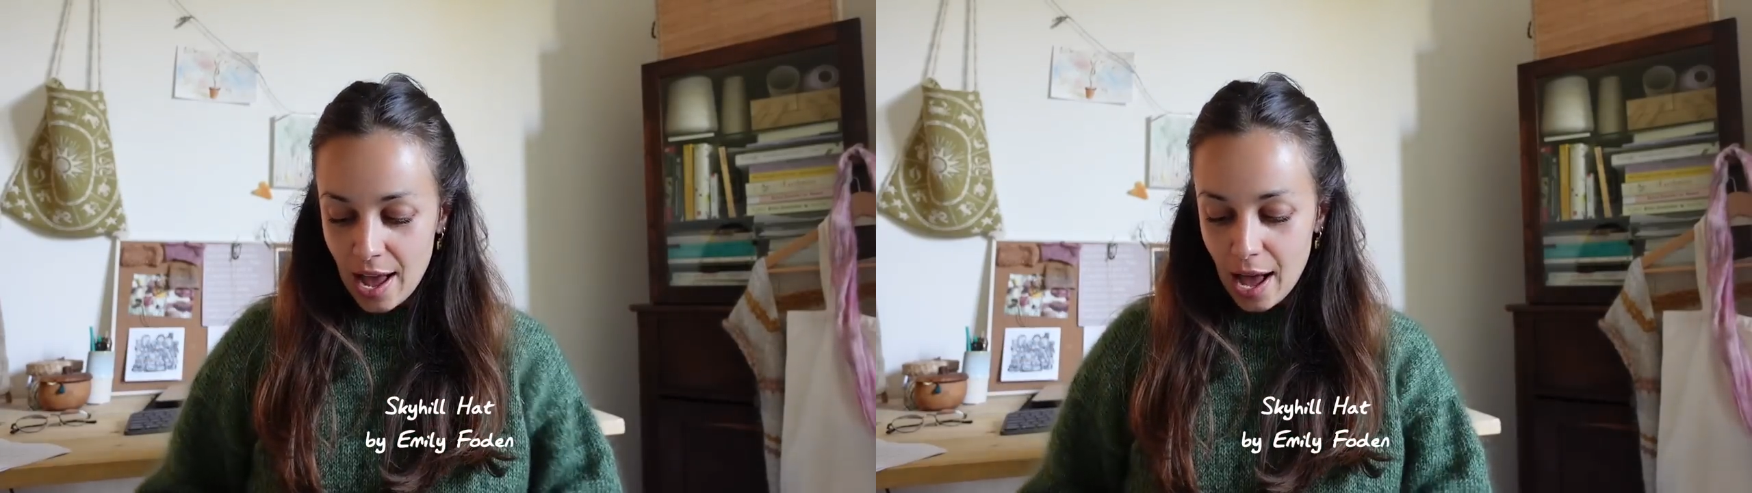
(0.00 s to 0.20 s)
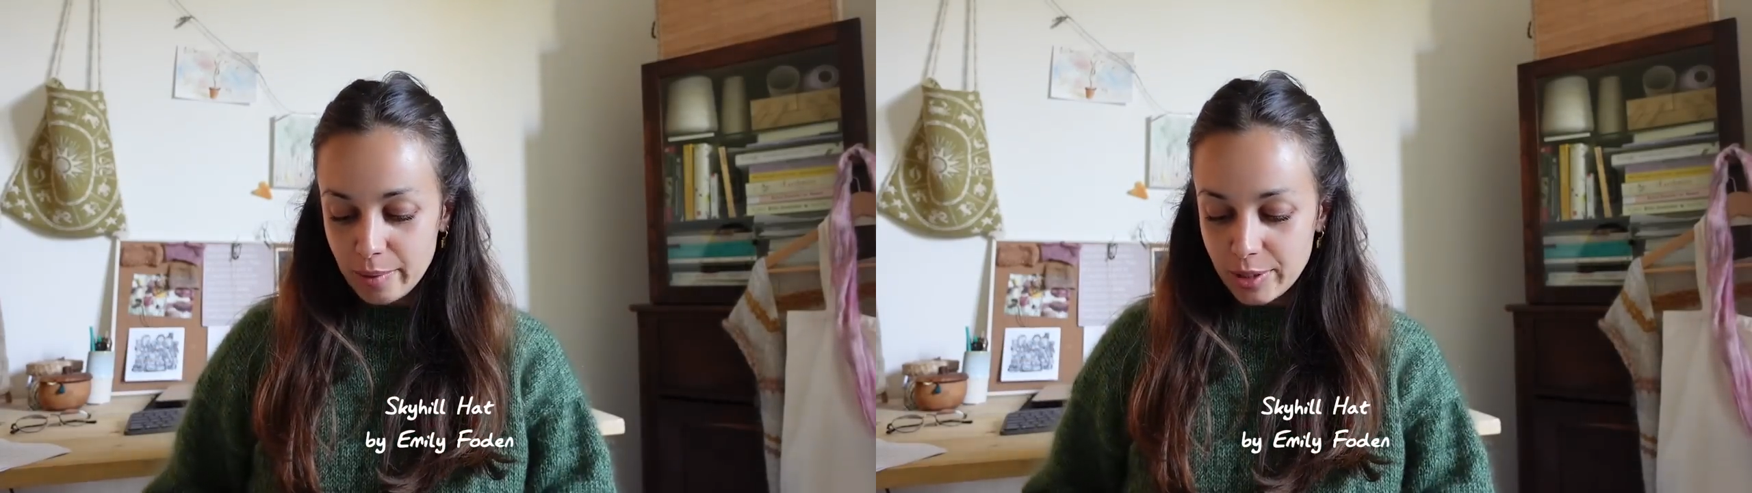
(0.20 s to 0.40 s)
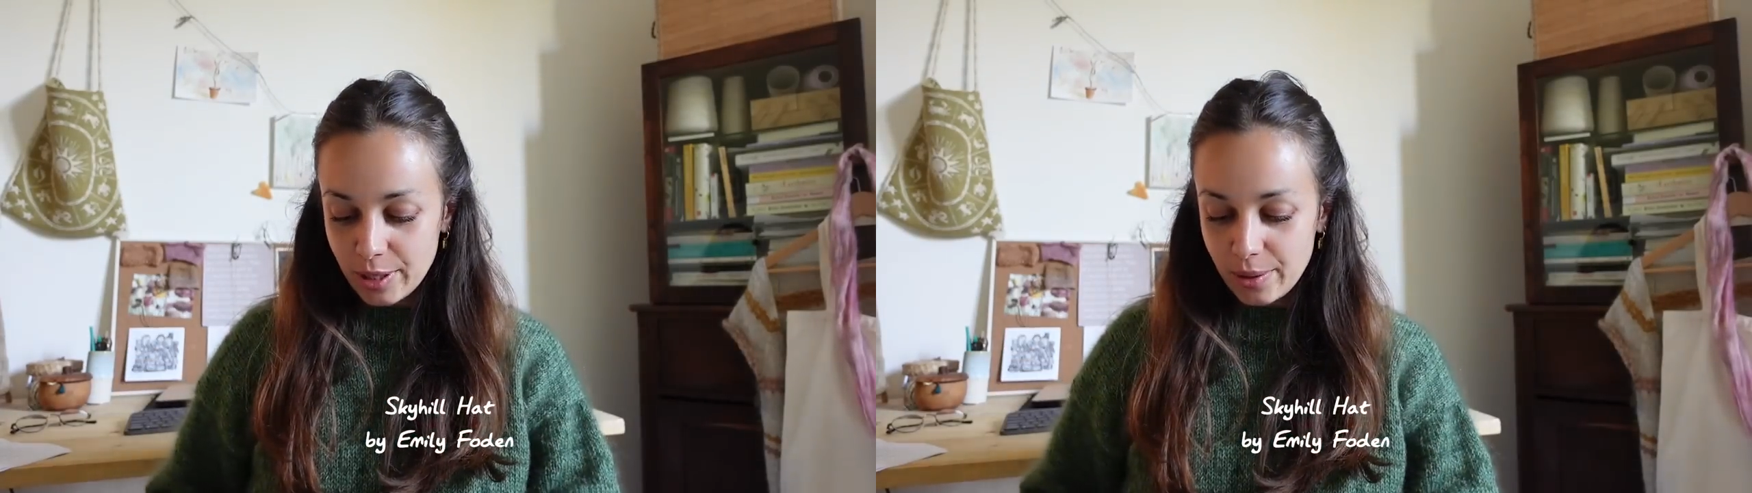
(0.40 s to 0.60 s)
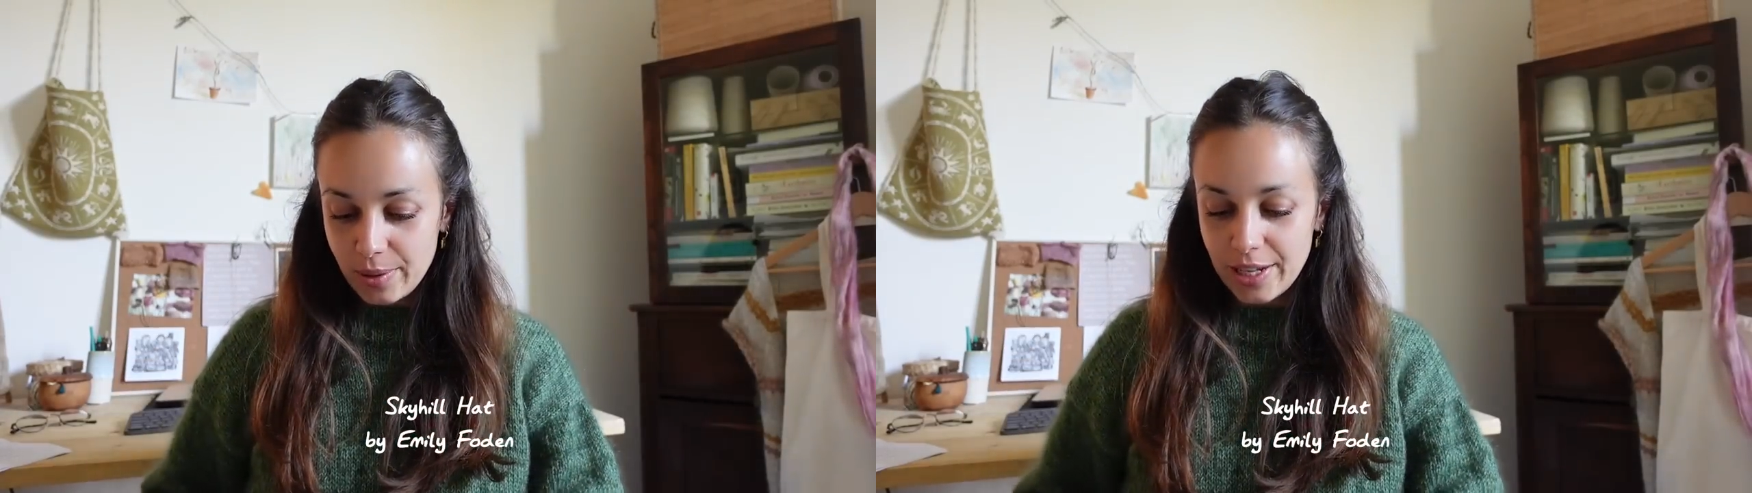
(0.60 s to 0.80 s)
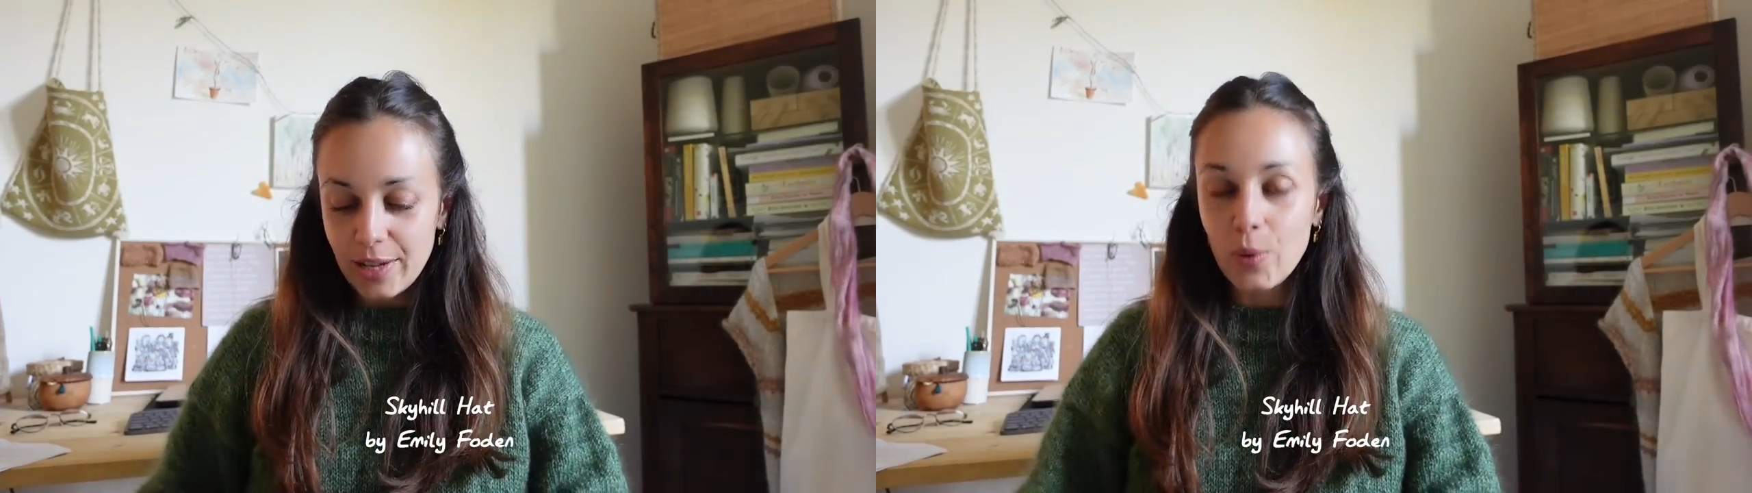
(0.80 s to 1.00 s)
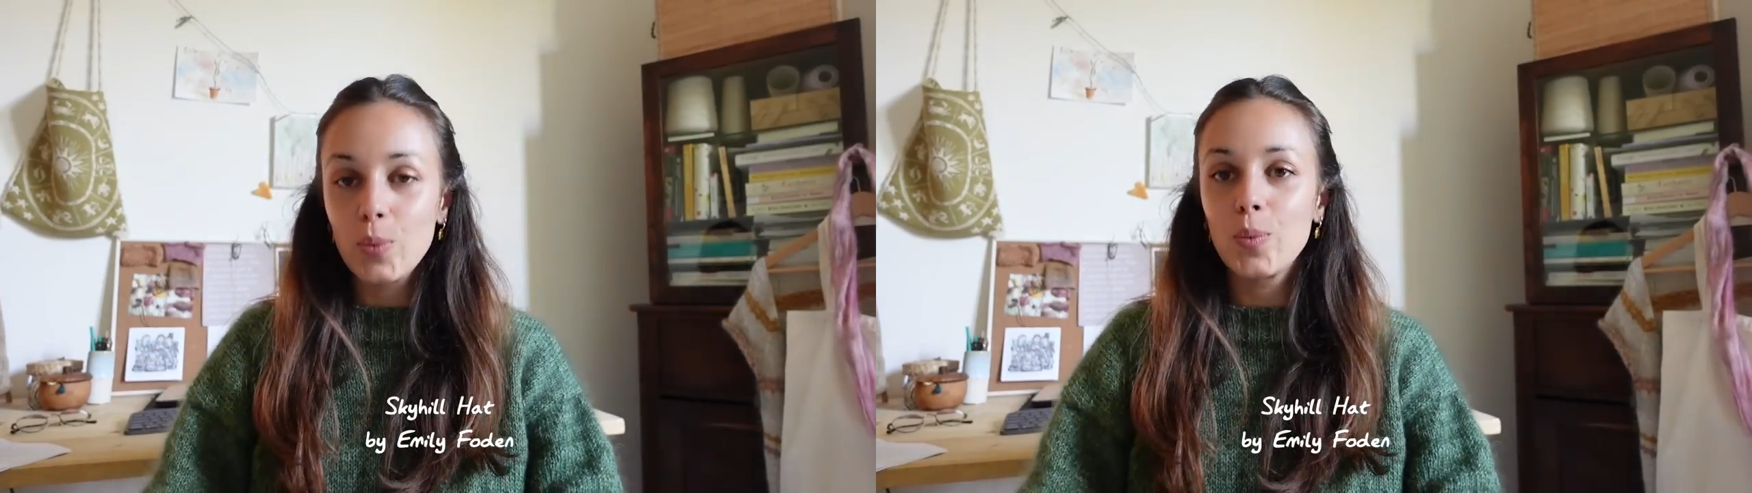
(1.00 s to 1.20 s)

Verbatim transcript: absolutely